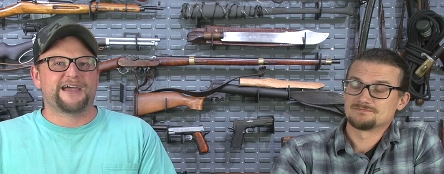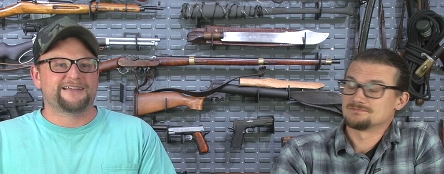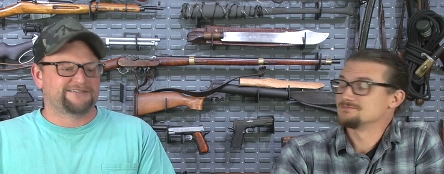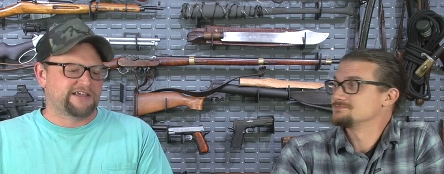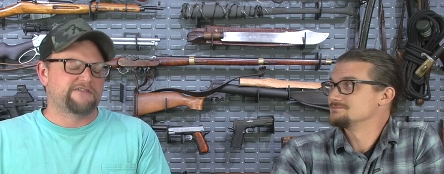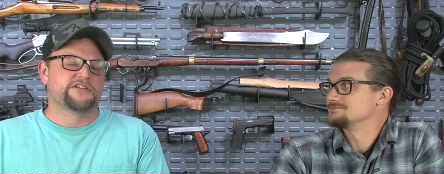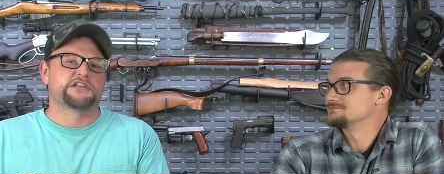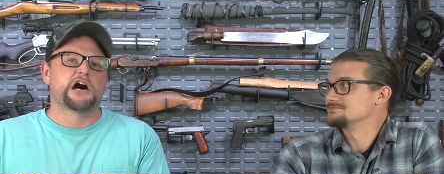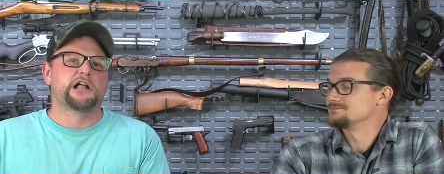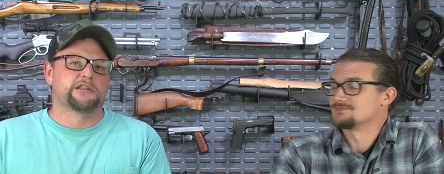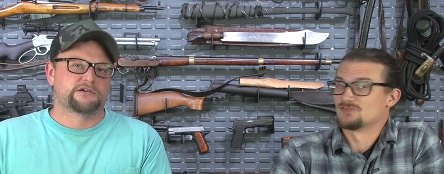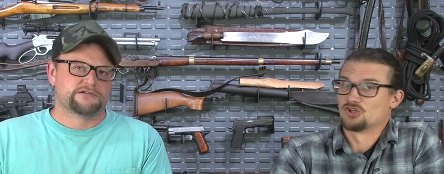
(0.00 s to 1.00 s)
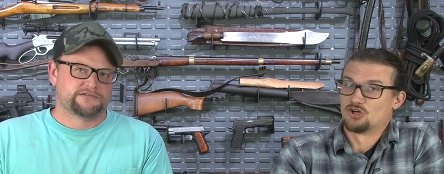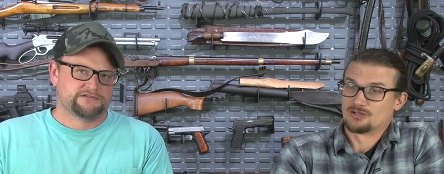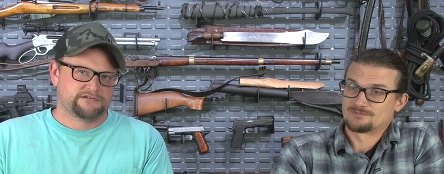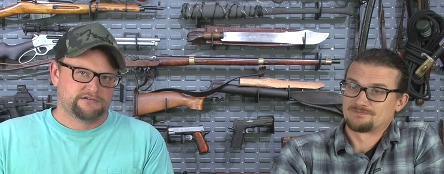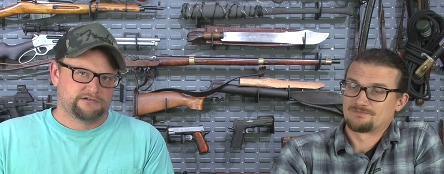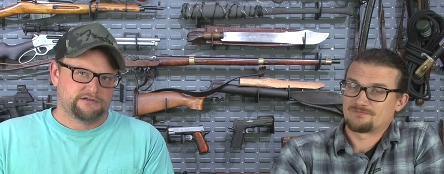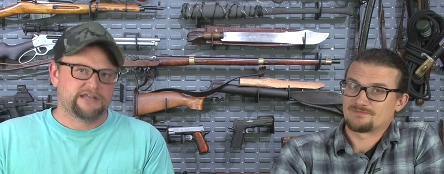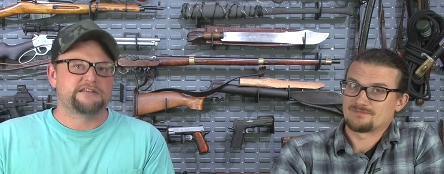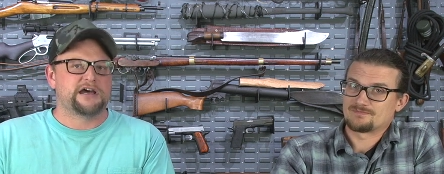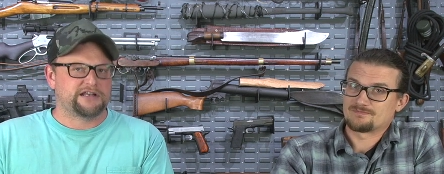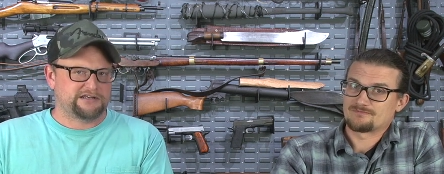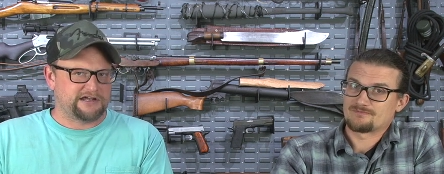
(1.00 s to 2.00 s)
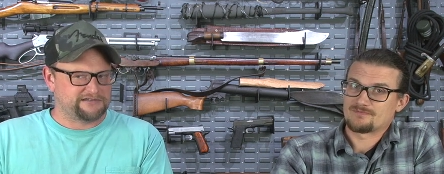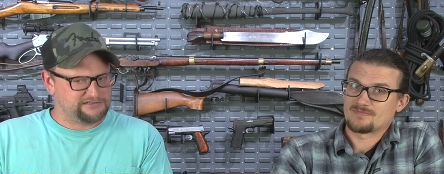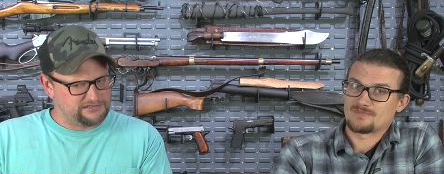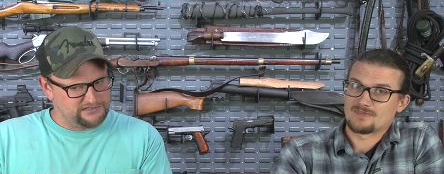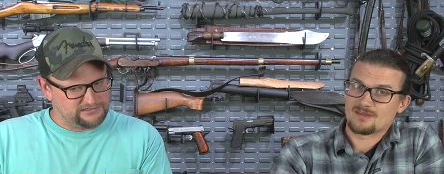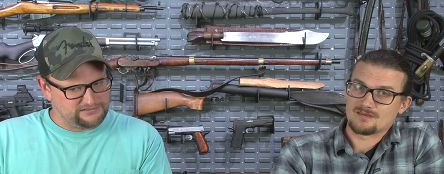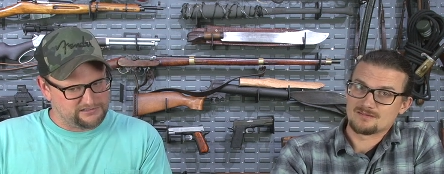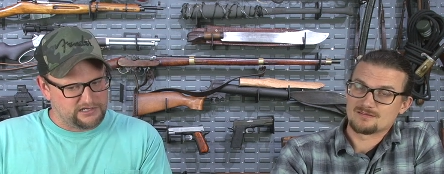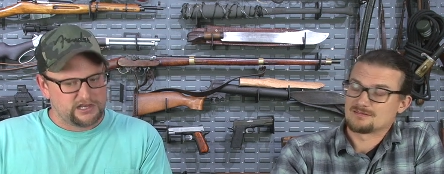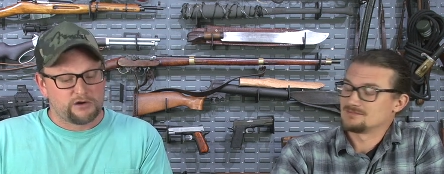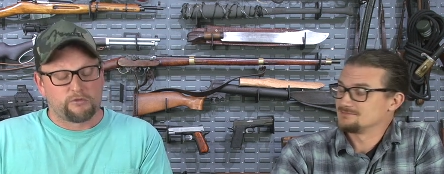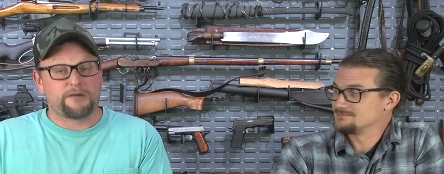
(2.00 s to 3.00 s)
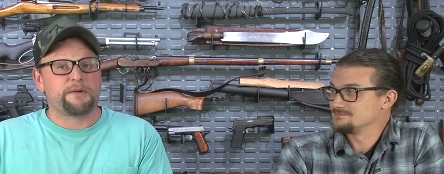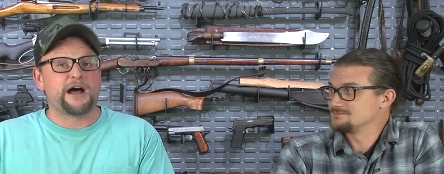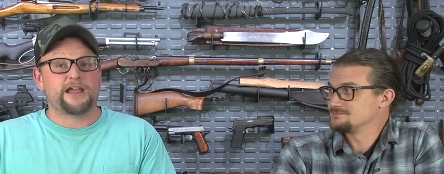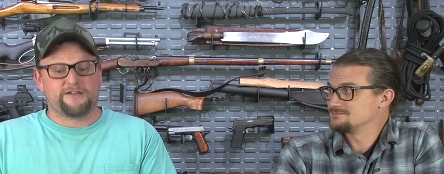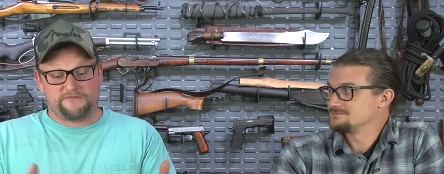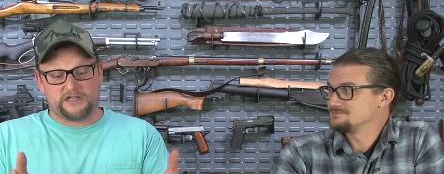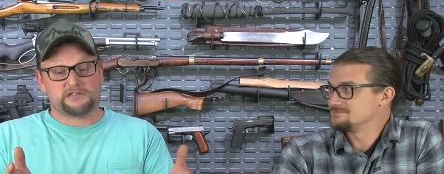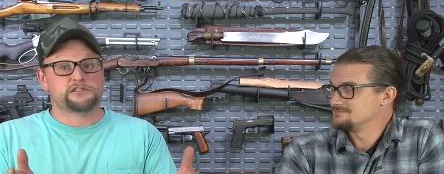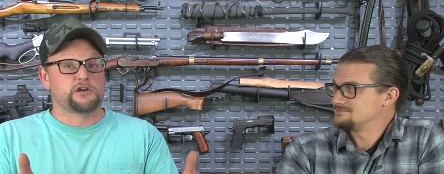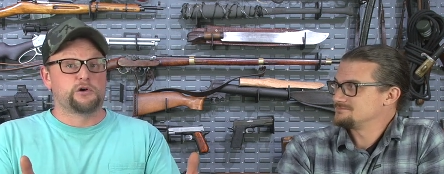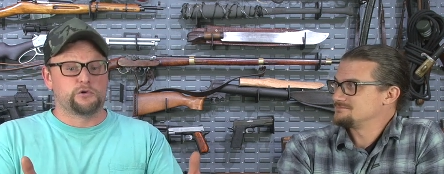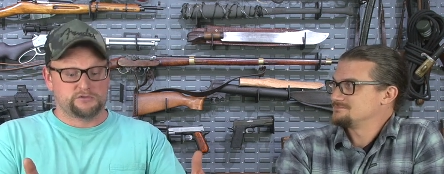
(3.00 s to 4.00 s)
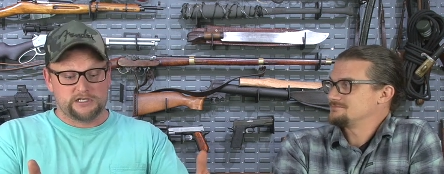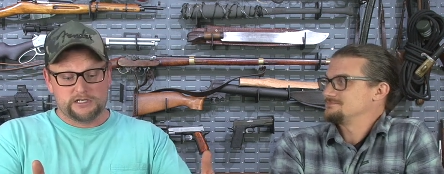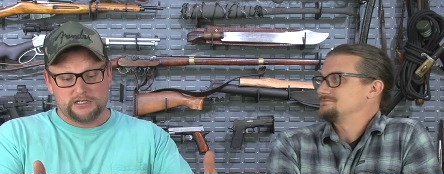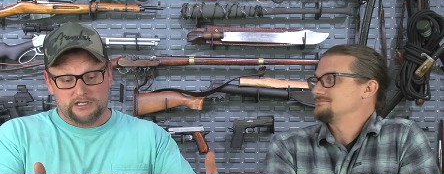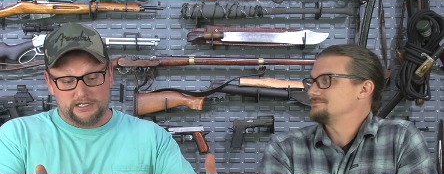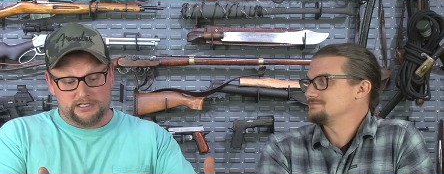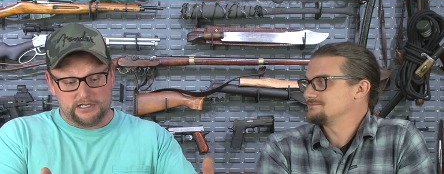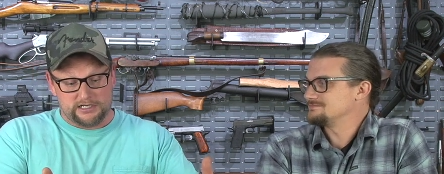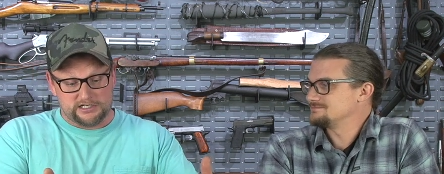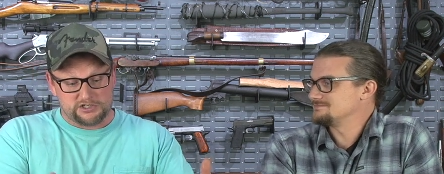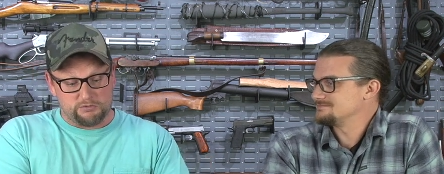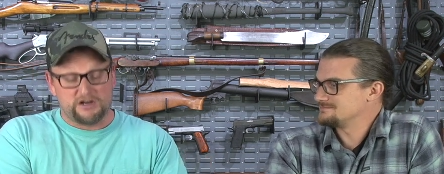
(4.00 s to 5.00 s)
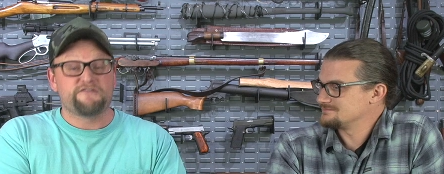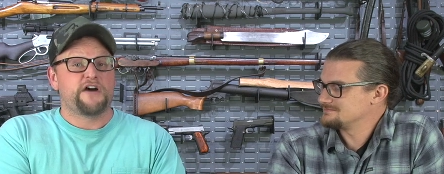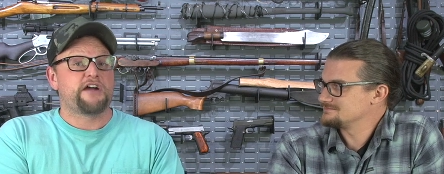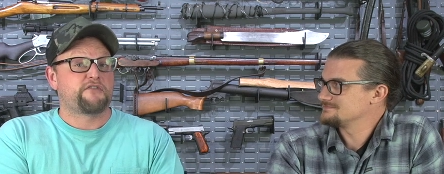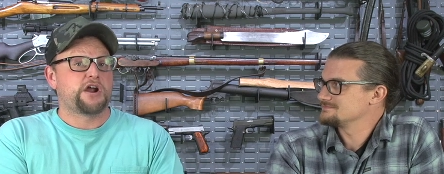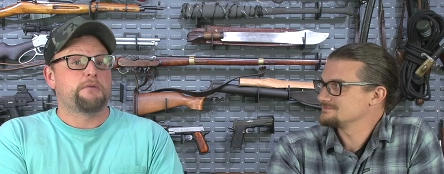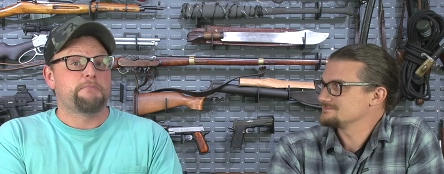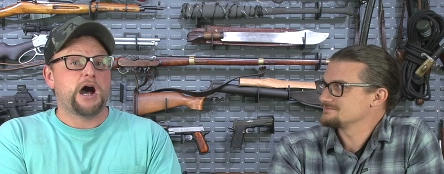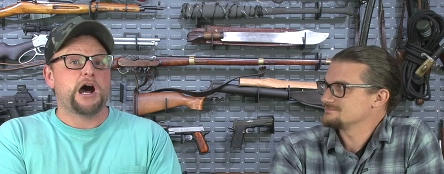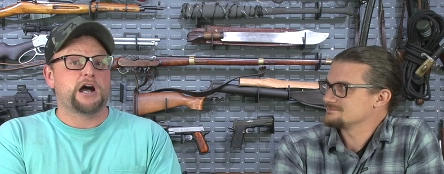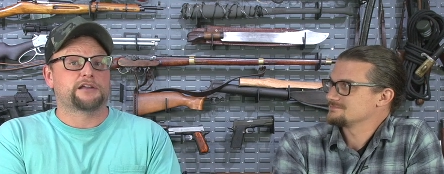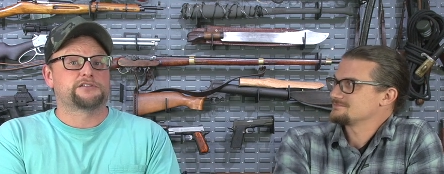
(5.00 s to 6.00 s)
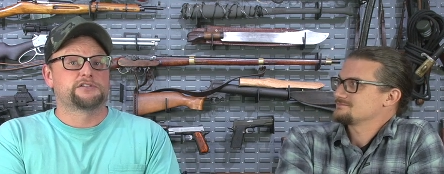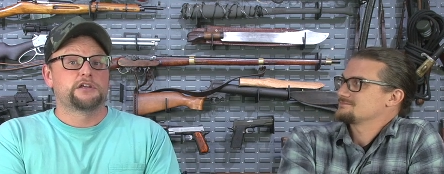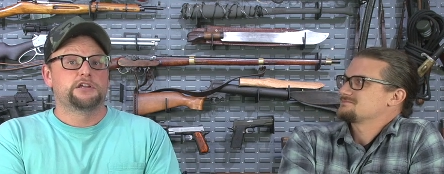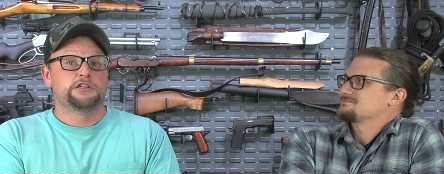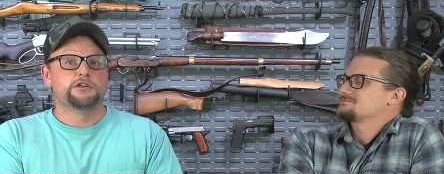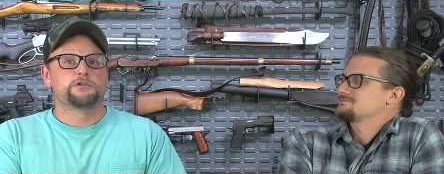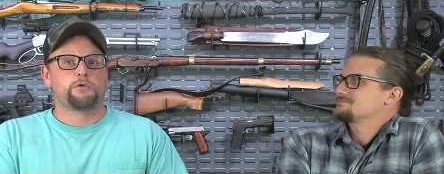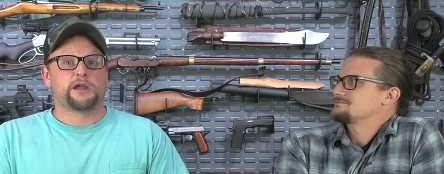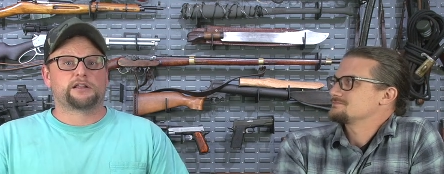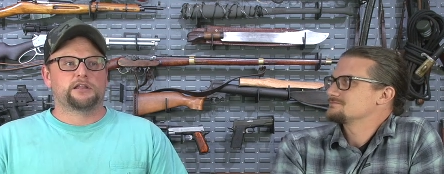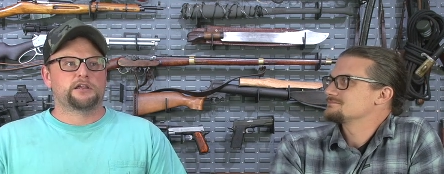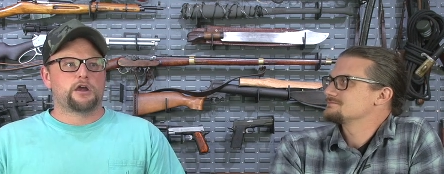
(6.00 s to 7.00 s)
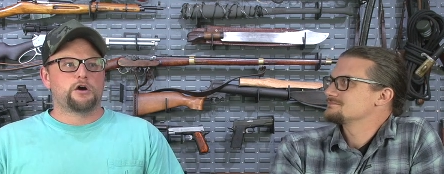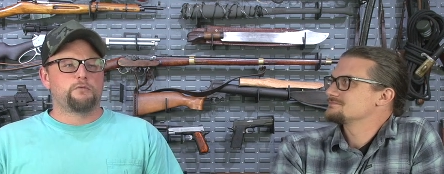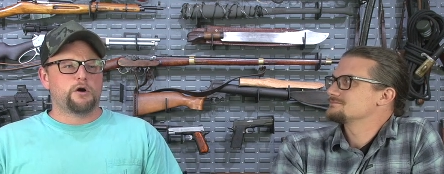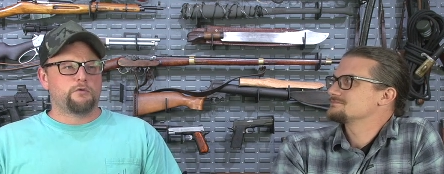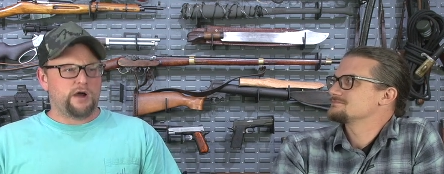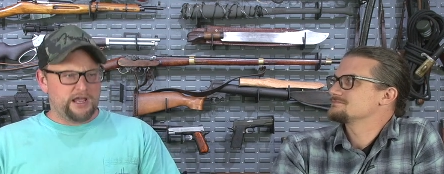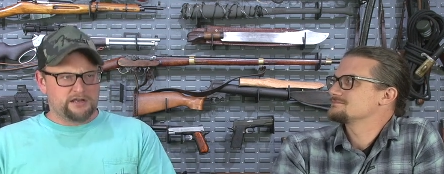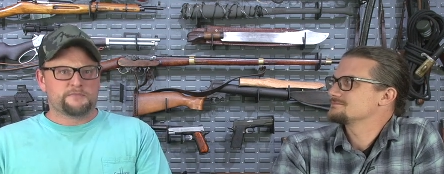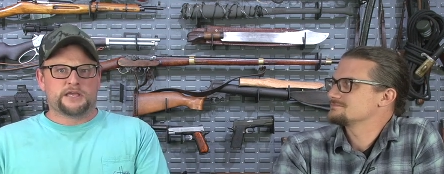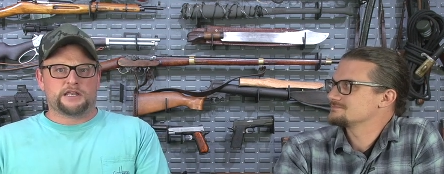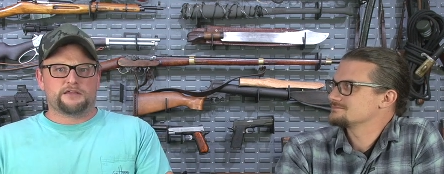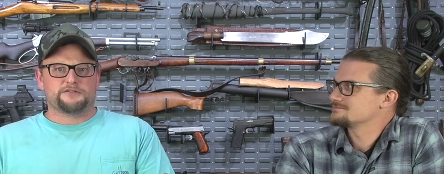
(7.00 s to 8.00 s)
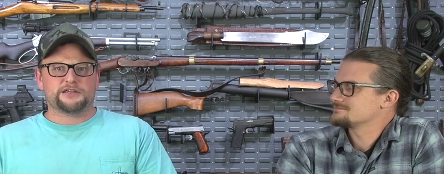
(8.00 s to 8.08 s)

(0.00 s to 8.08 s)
Speaker 1: at $7.99. Whereby if they sold it in a 25 round box, you'd quickly go, well, wait a minute,